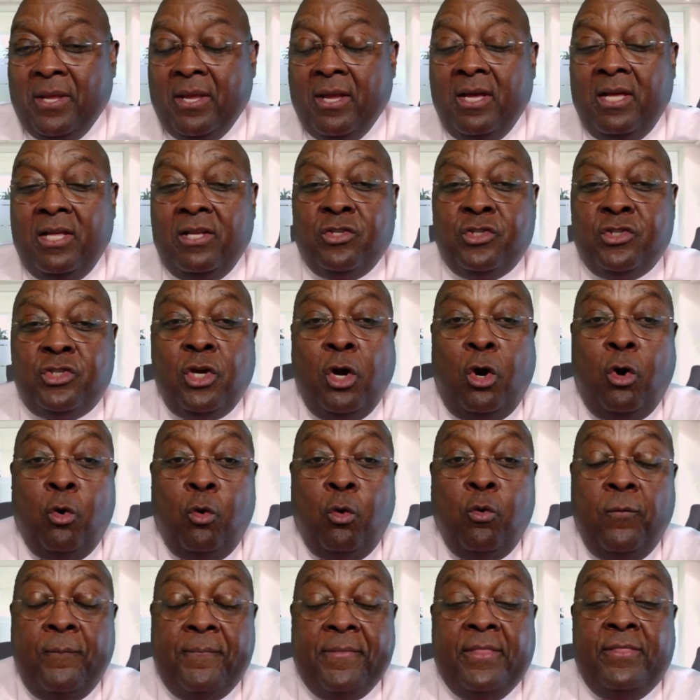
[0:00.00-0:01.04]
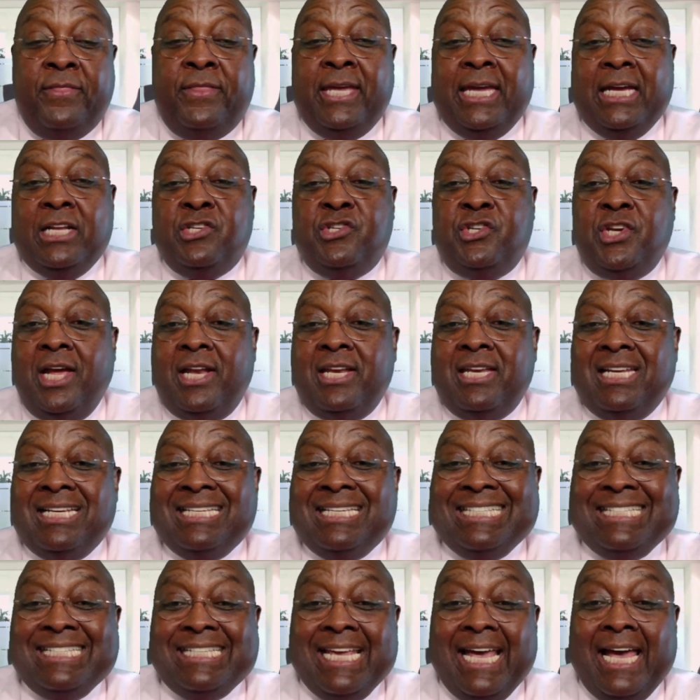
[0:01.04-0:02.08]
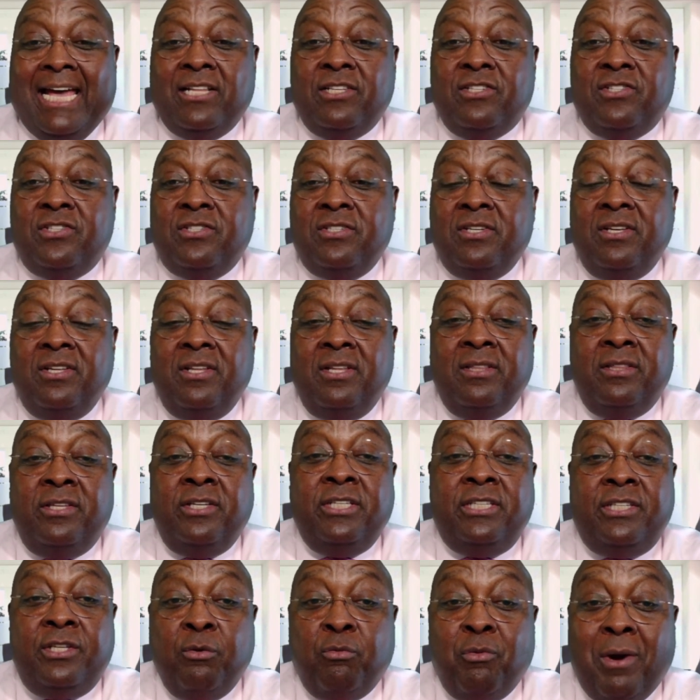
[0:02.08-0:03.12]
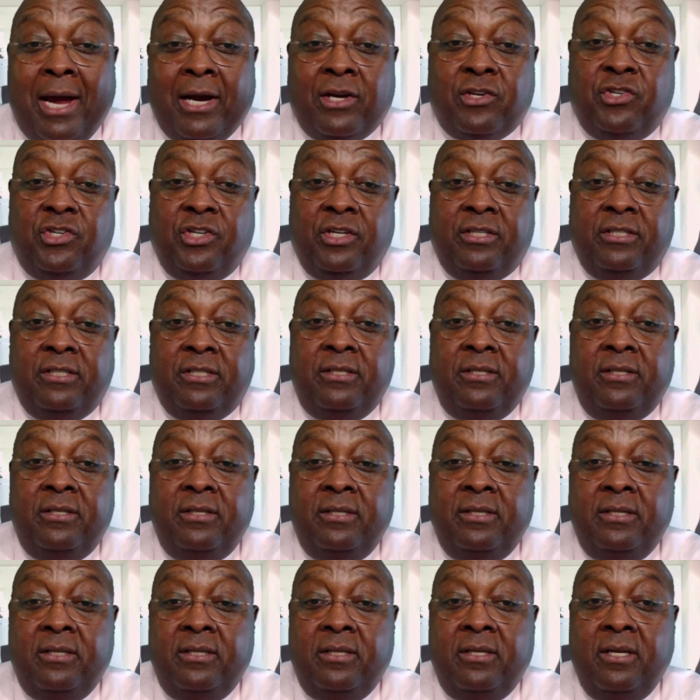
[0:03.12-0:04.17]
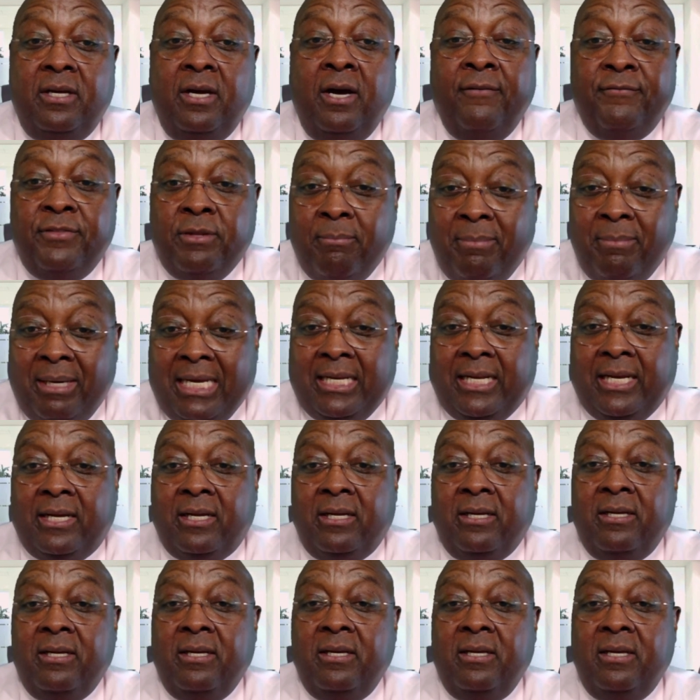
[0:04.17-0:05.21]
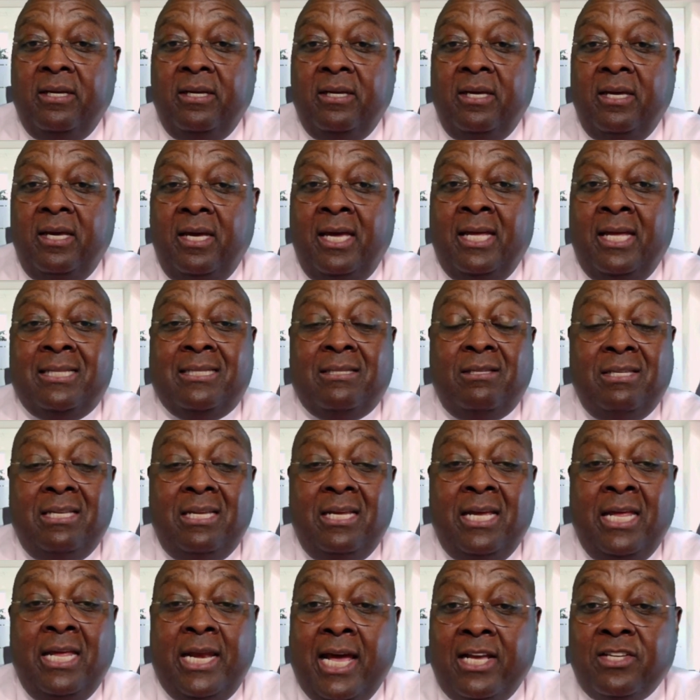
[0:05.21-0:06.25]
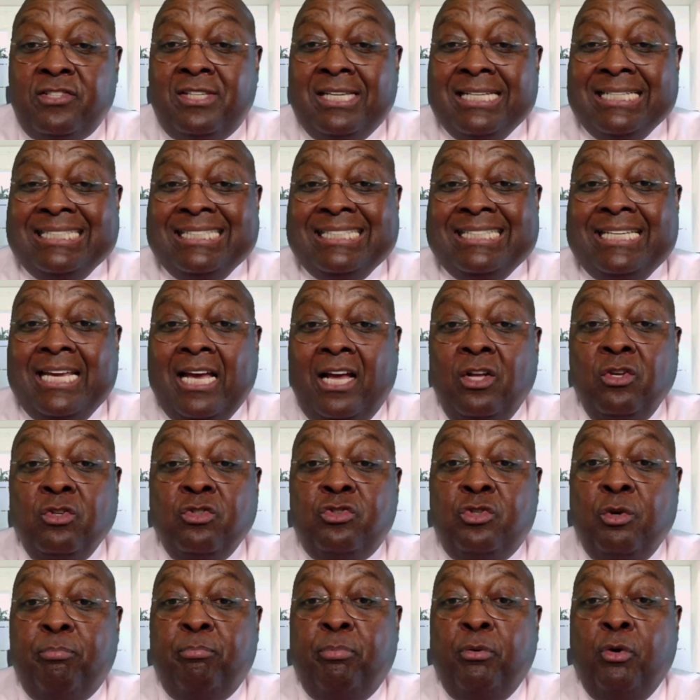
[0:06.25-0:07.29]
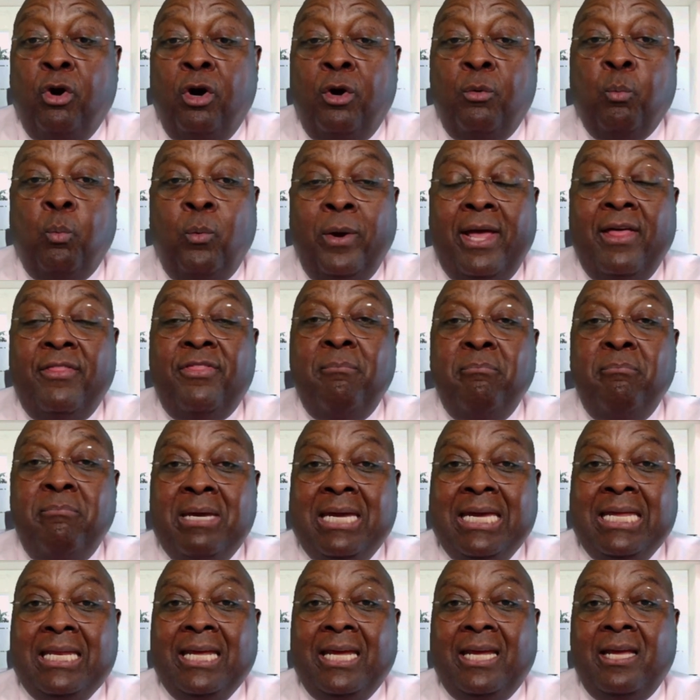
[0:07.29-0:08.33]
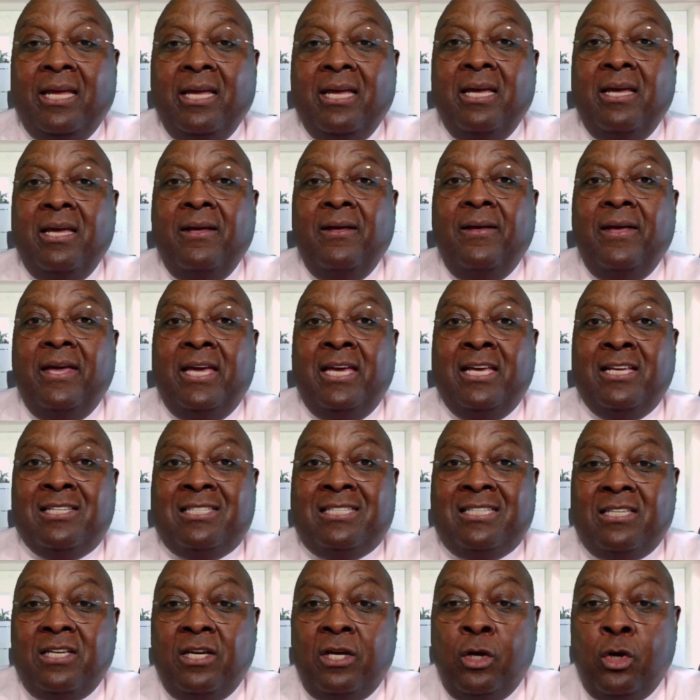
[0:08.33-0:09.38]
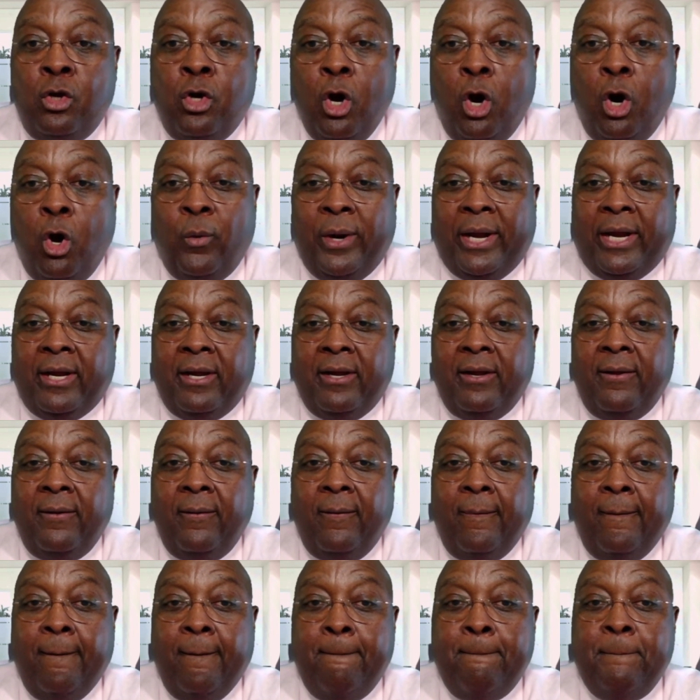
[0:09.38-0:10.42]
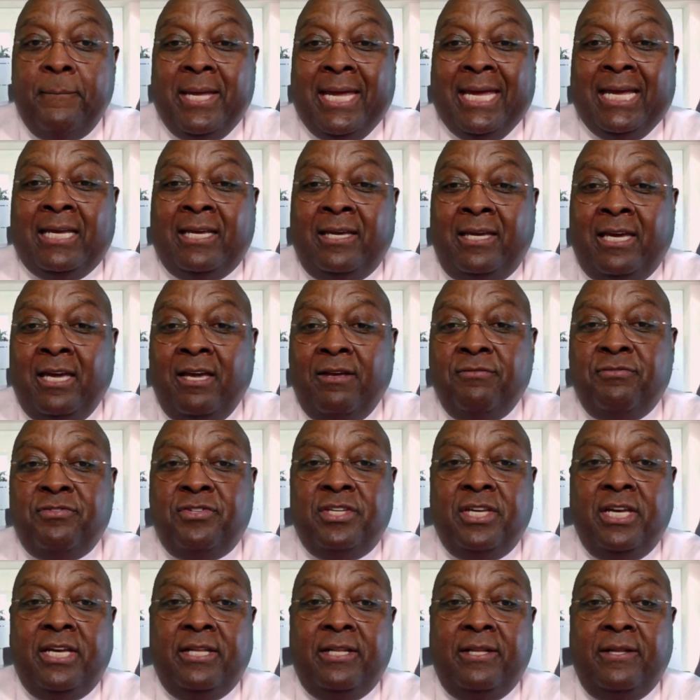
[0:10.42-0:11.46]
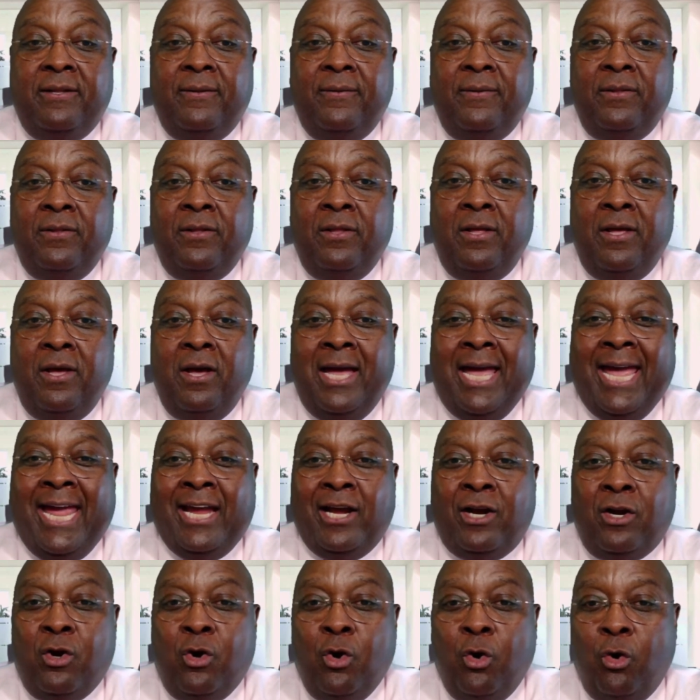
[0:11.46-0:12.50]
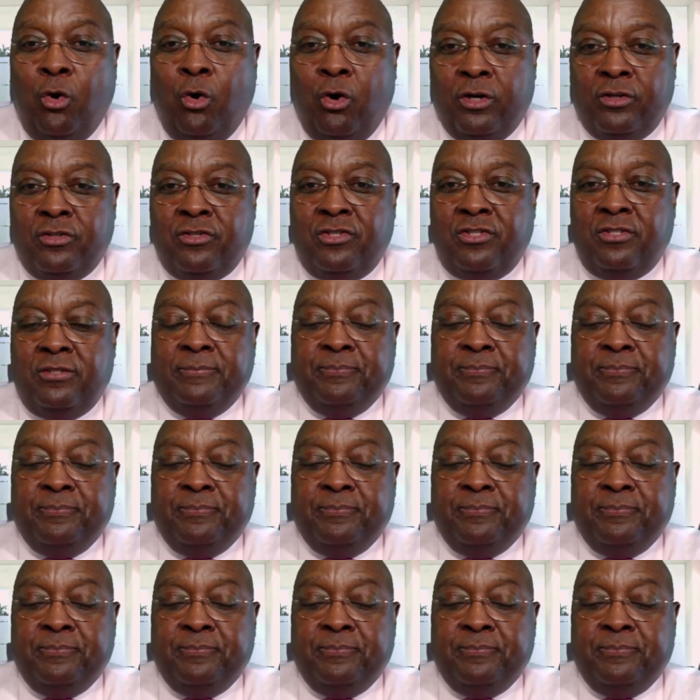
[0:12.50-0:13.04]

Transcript: So the agenda sets the direction of the meeting. It, in essence, tells the board where the meeting is going. It gives it a course